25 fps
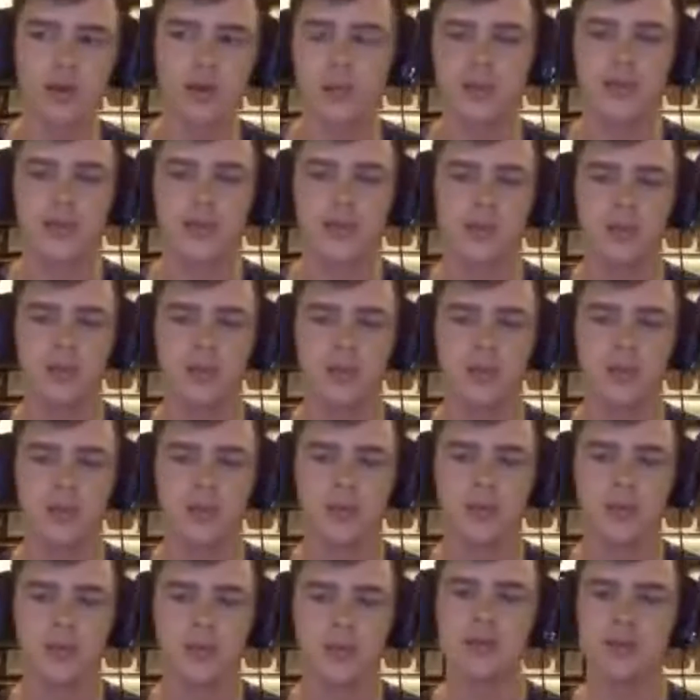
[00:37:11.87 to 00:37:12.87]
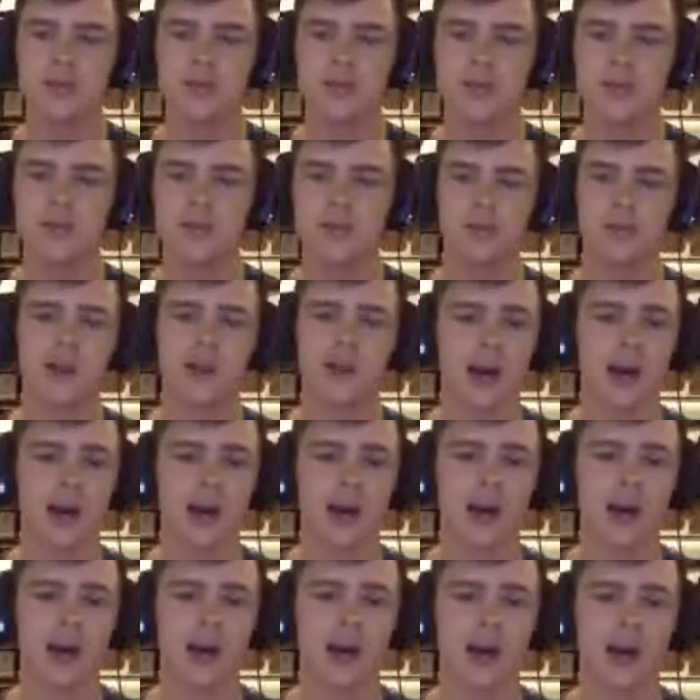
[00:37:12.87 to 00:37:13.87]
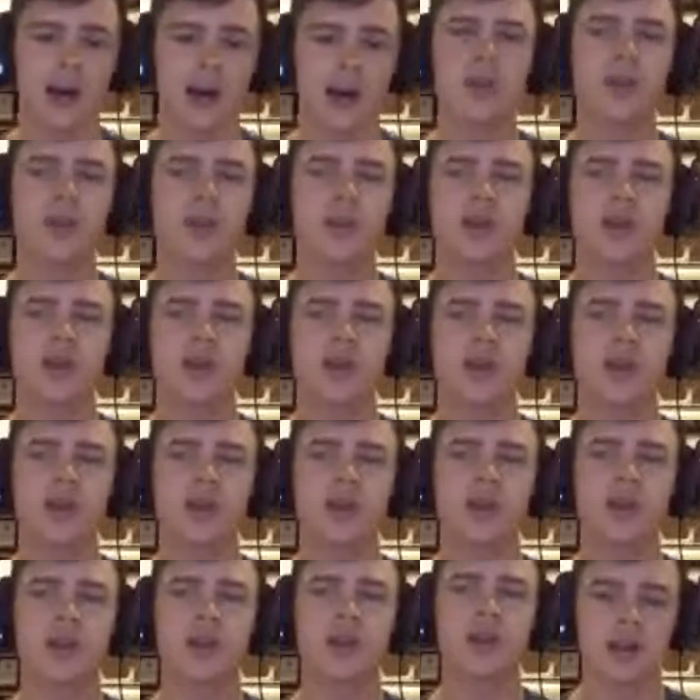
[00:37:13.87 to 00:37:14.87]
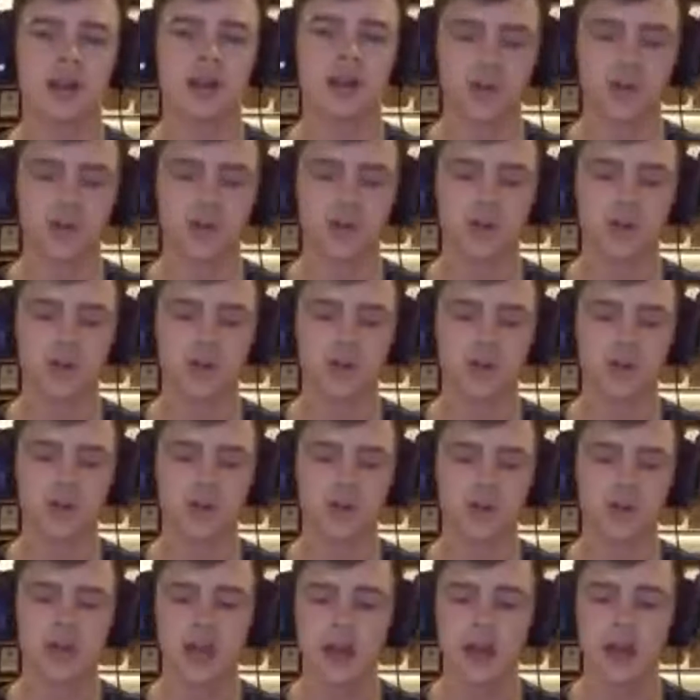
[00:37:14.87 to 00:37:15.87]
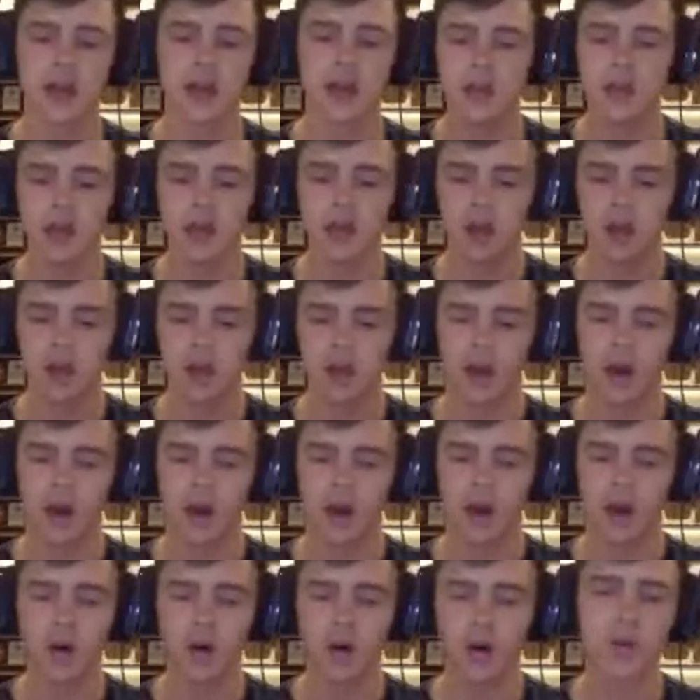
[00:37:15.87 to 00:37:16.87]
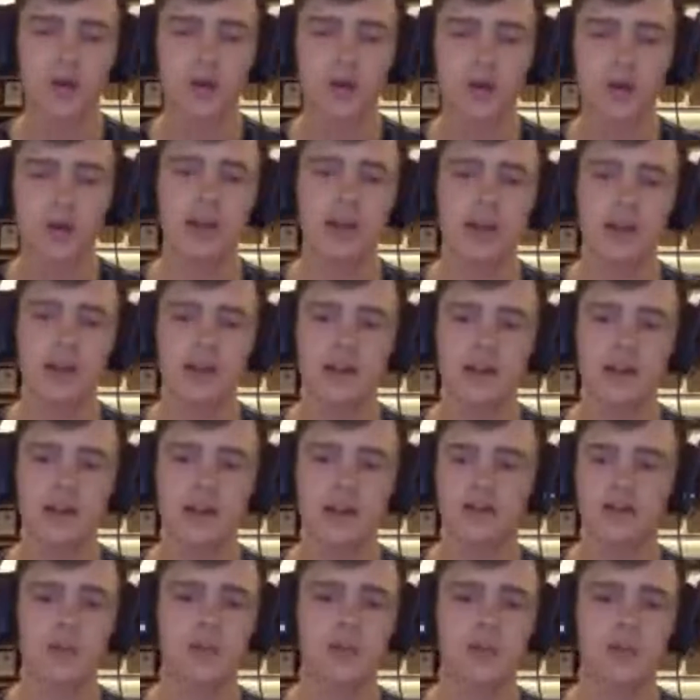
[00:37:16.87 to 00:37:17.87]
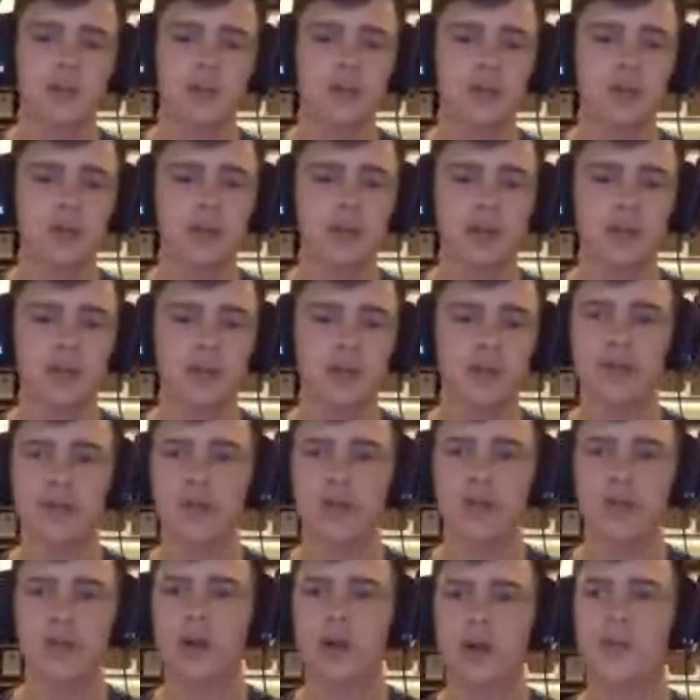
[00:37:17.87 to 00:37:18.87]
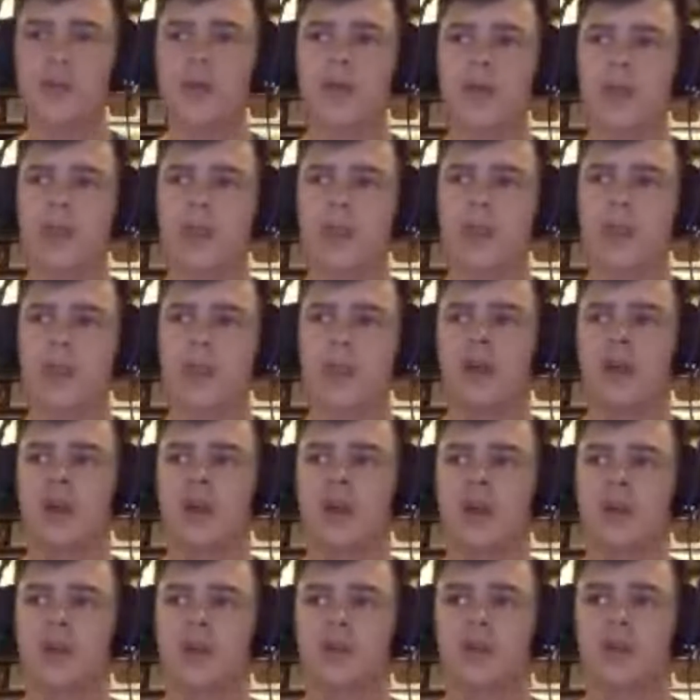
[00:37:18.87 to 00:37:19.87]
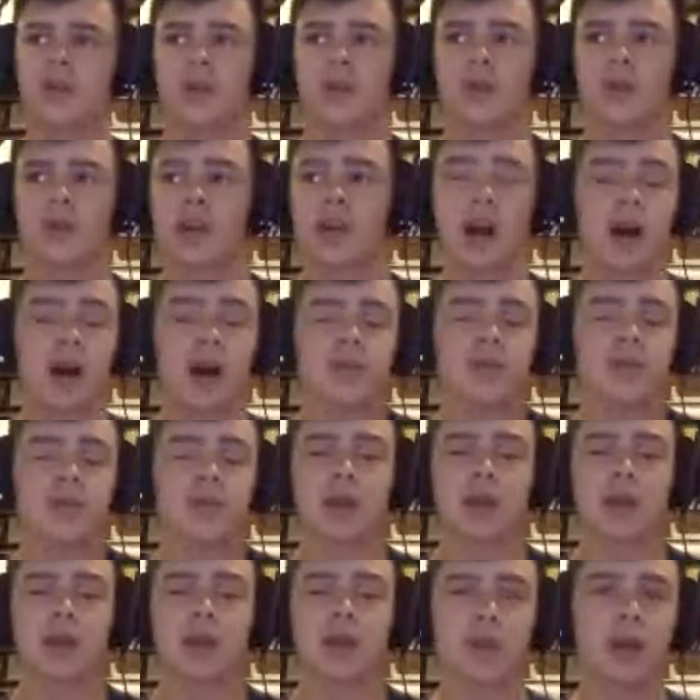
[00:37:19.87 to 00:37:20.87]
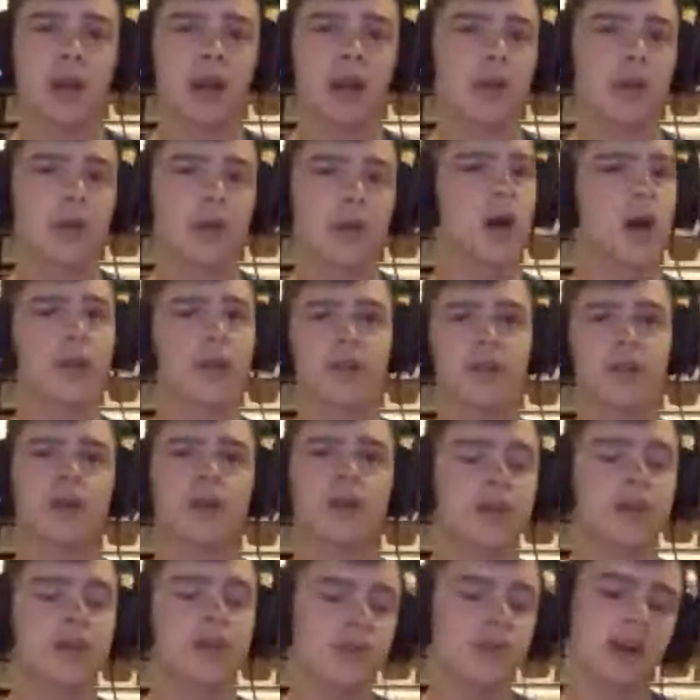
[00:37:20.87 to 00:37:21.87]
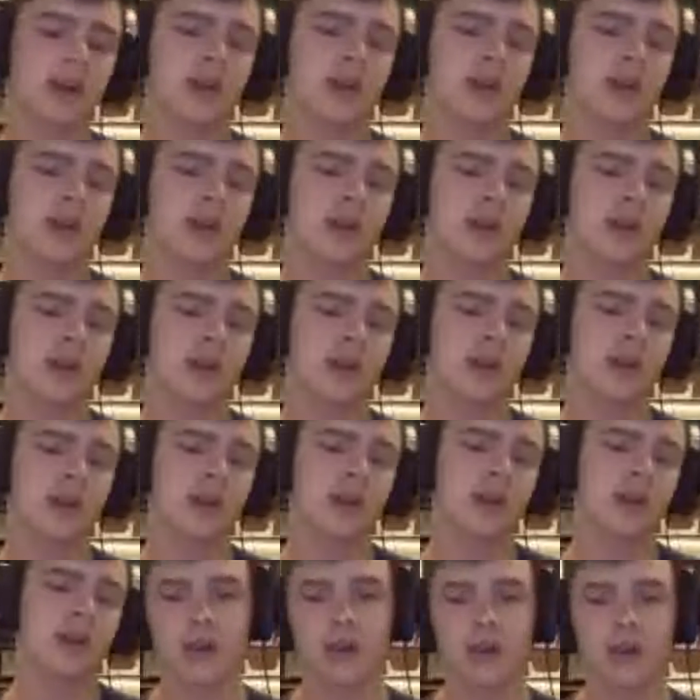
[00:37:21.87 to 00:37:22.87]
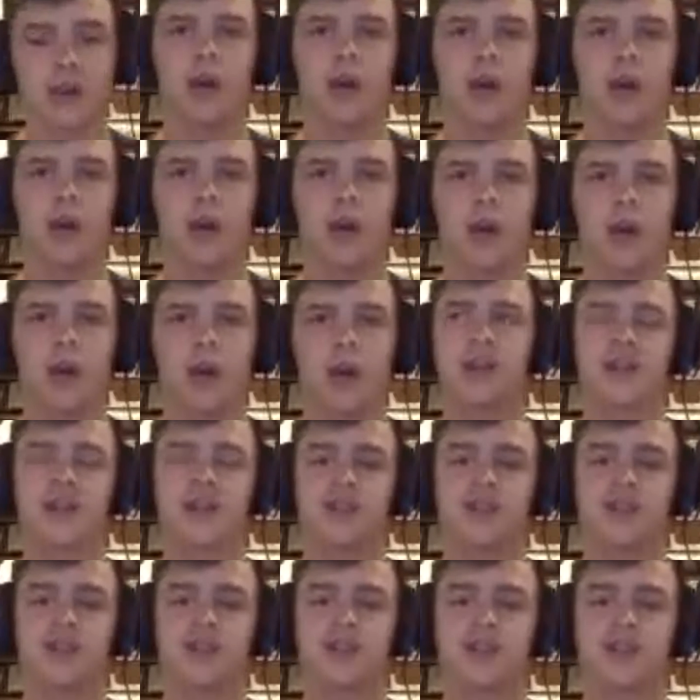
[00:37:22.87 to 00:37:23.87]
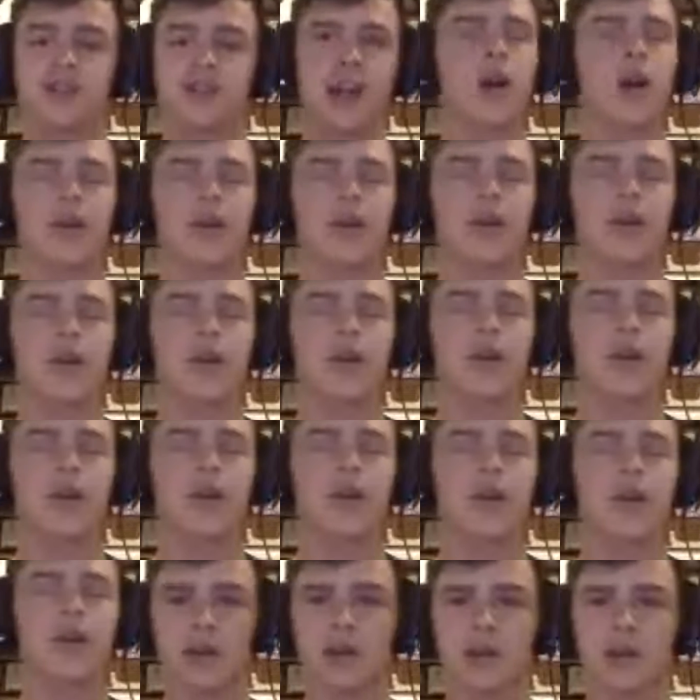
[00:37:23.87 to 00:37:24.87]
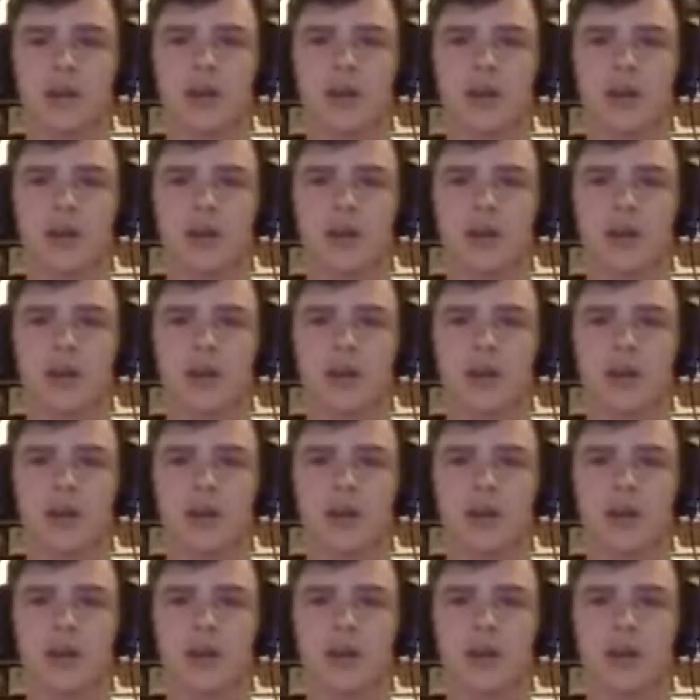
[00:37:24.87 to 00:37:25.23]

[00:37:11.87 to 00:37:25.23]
We meet these two guys, two really young guys, one of which had already summited Whitney before. We're like, wow, these guys know exactly where to go. Well, they just take off, like